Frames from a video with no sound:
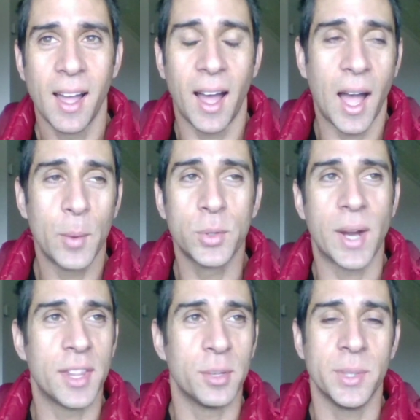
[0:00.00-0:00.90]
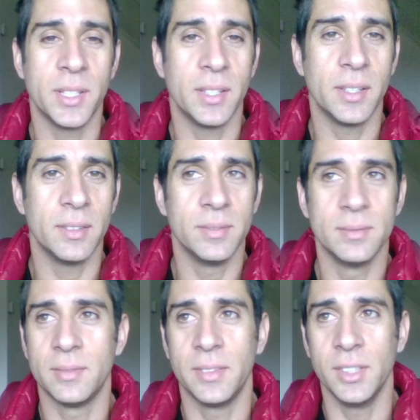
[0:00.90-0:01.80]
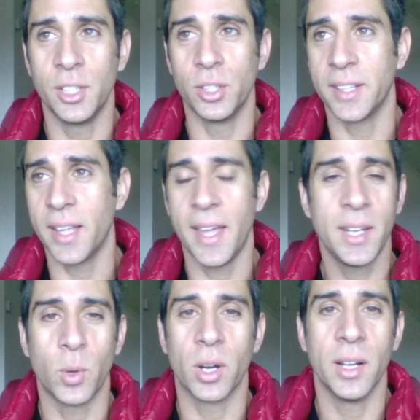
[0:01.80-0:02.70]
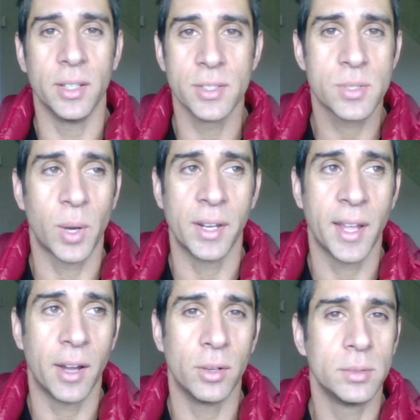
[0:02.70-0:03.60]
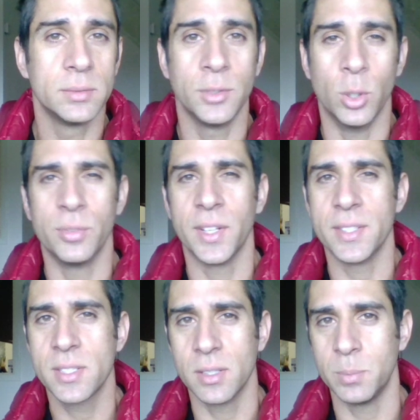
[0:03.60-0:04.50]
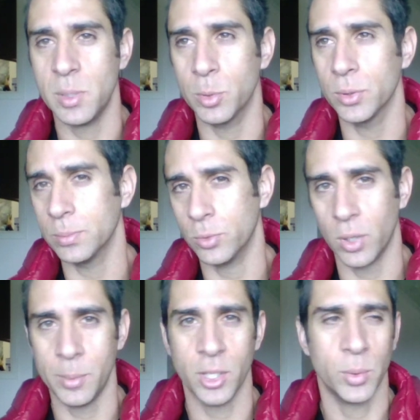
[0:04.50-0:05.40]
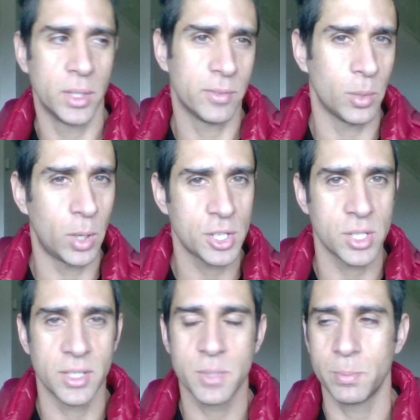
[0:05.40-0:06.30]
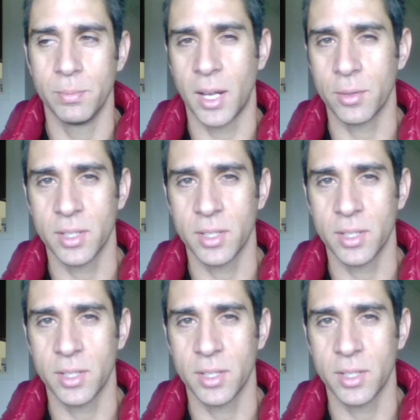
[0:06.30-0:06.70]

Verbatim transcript: I would rather be literally anywhere else right now. No offense to the people who I'm here with, if they're watching this, I don't think